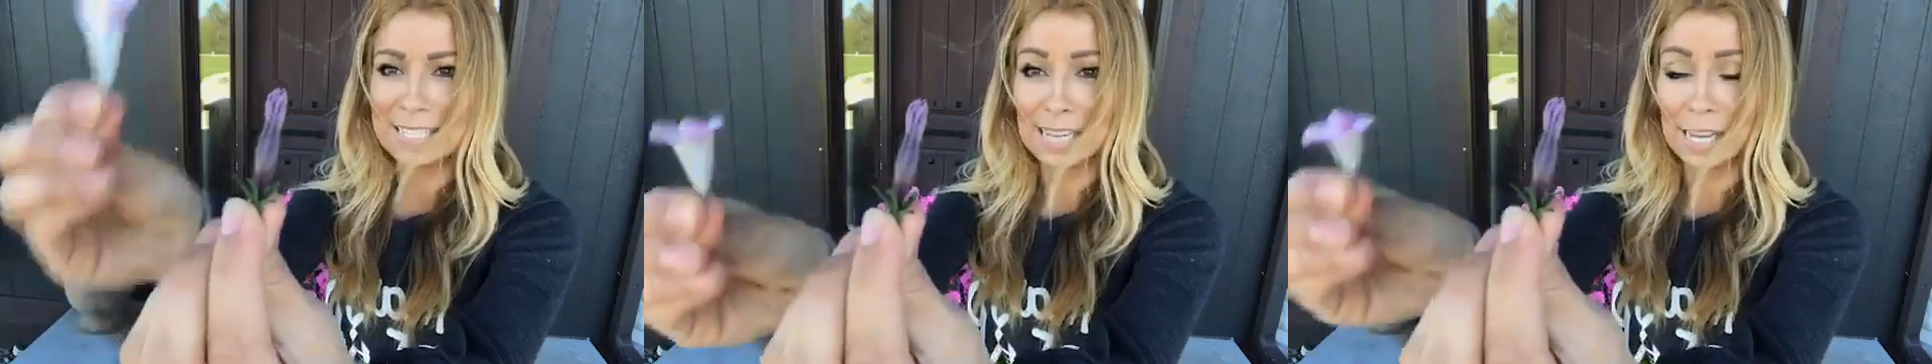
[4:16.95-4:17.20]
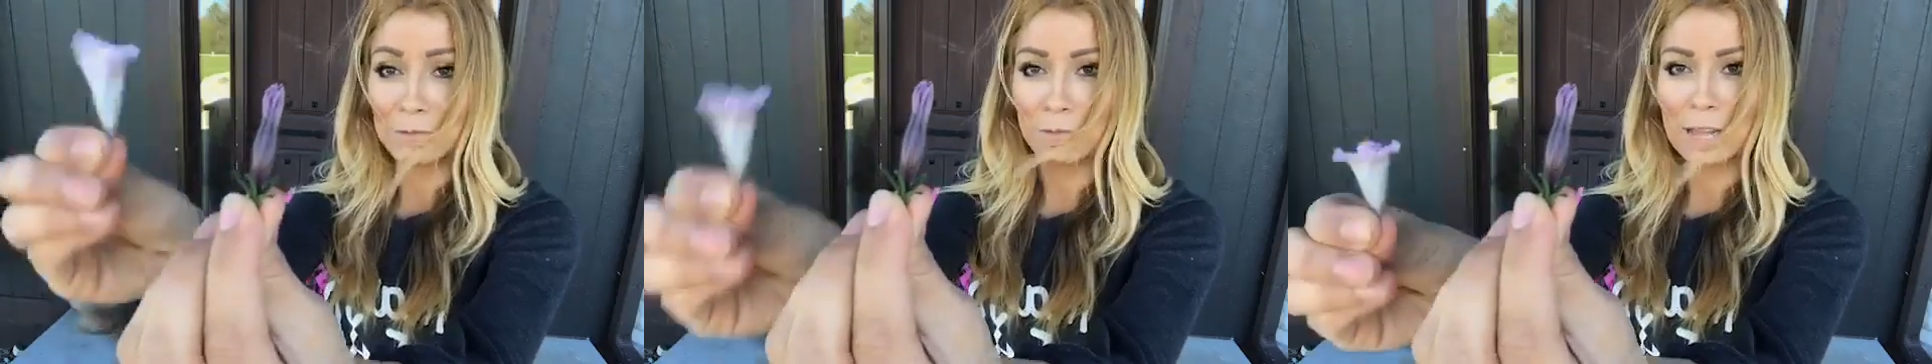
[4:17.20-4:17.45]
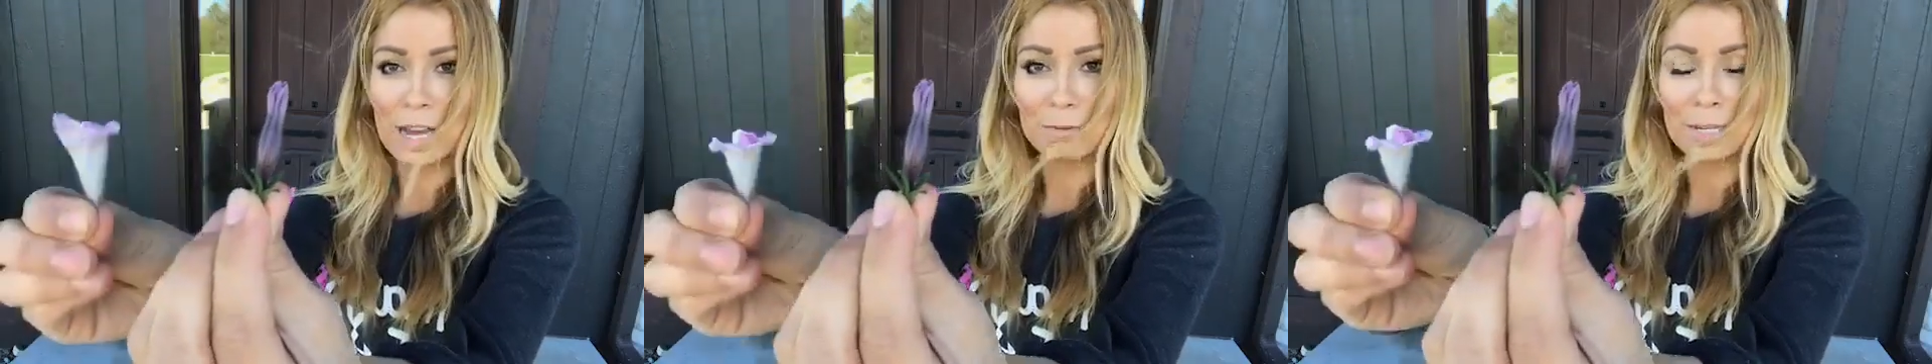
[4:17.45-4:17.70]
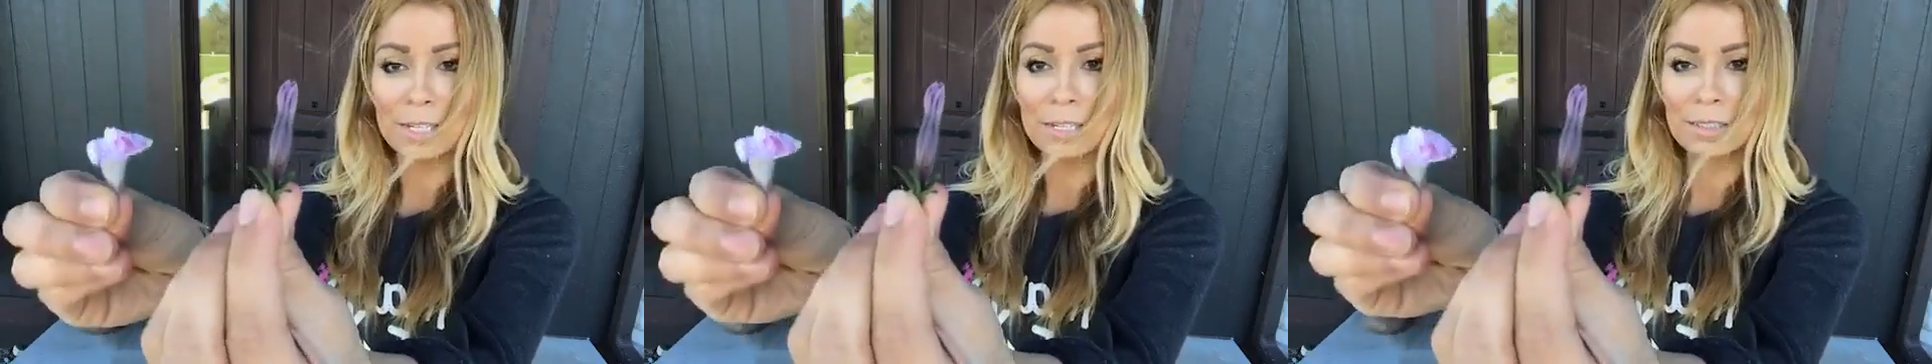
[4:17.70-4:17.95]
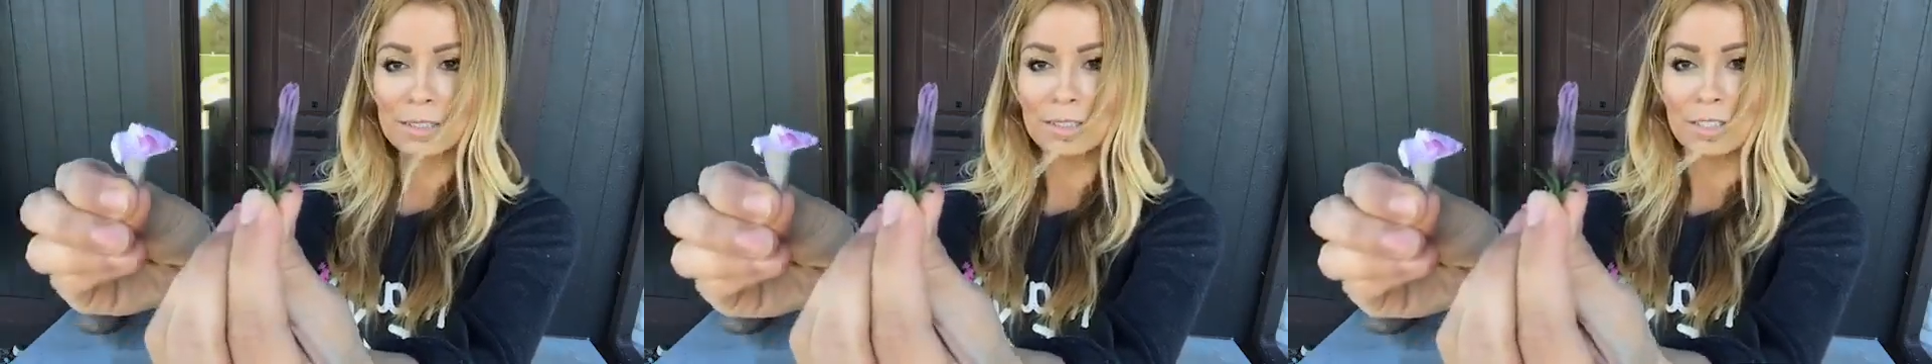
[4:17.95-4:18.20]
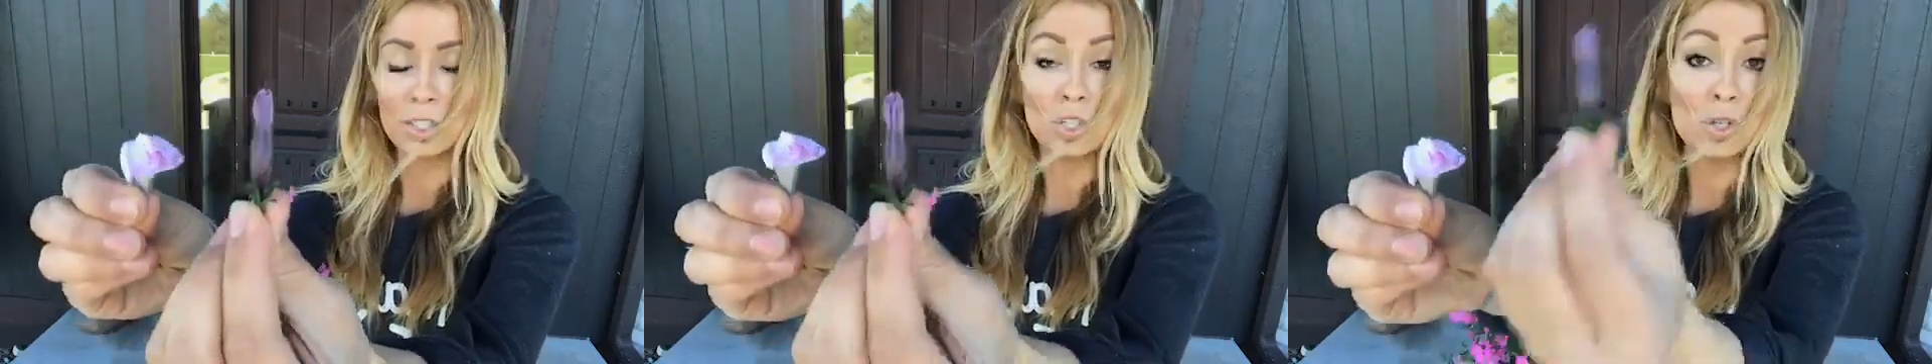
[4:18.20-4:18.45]
Dead flower,
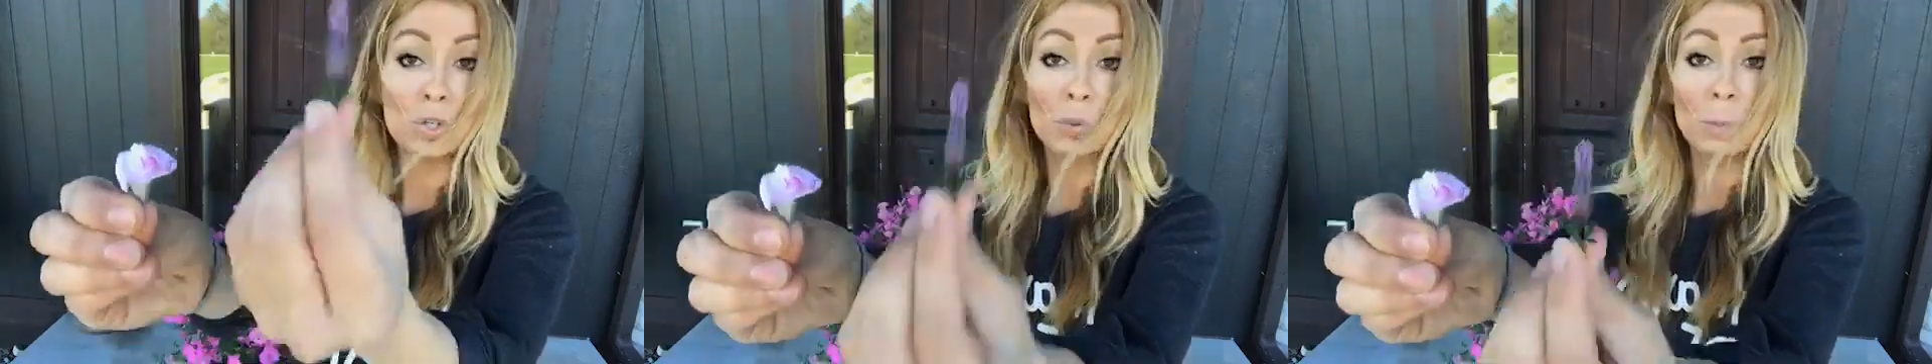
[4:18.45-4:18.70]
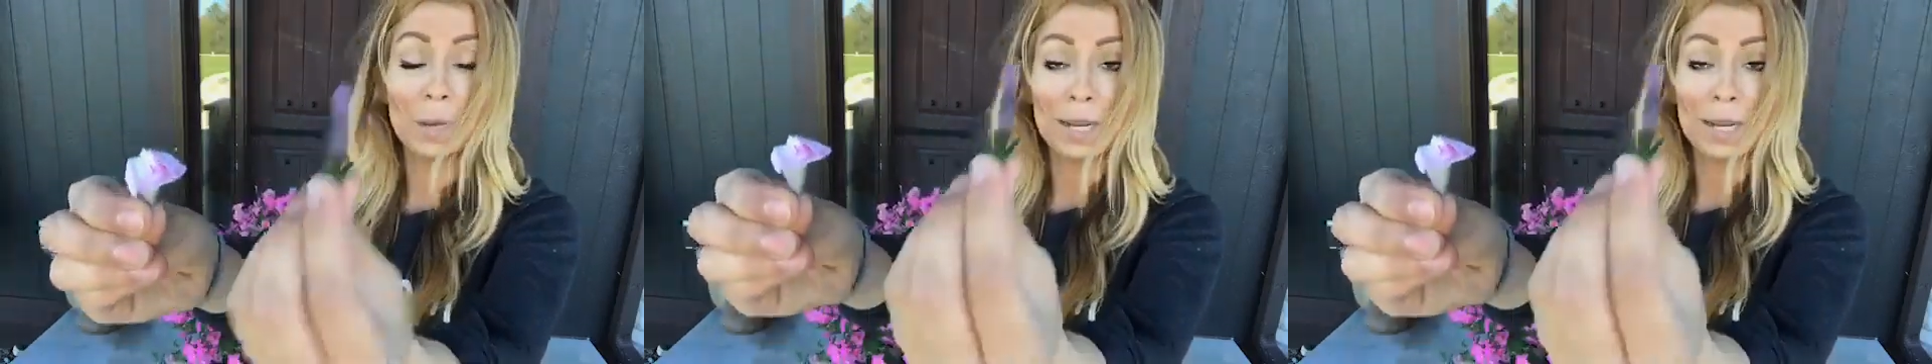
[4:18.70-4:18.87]
new